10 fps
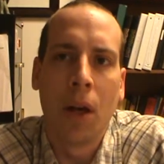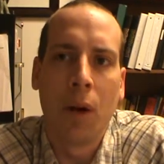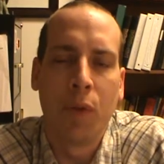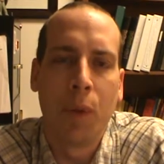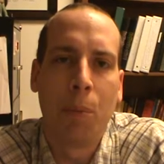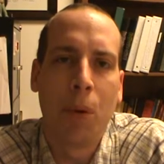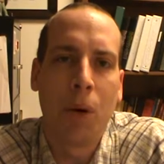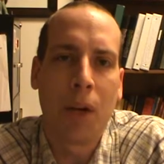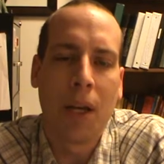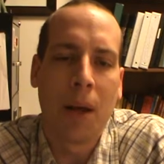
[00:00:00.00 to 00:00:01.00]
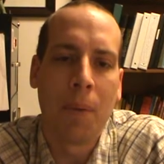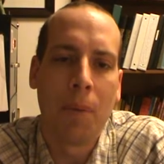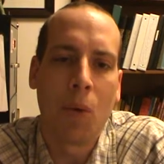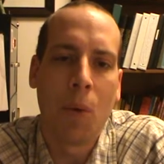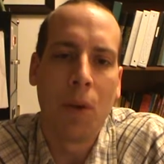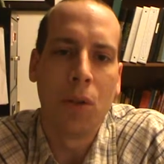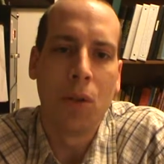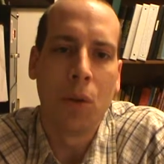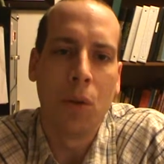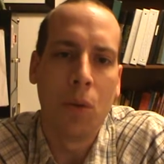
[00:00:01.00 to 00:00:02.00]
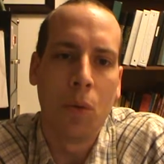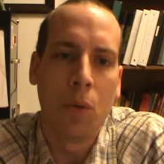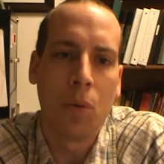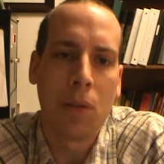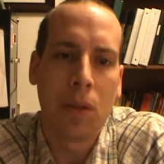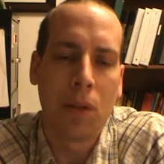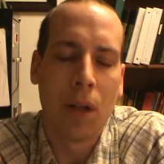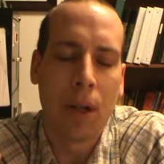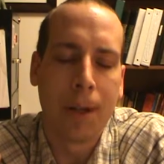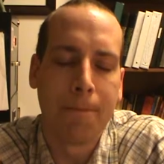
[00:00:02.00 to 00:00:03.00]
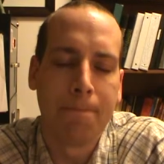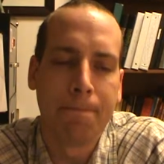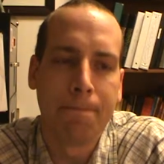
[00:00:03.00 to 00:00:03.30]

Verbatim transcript: of the book, and I'm going to um,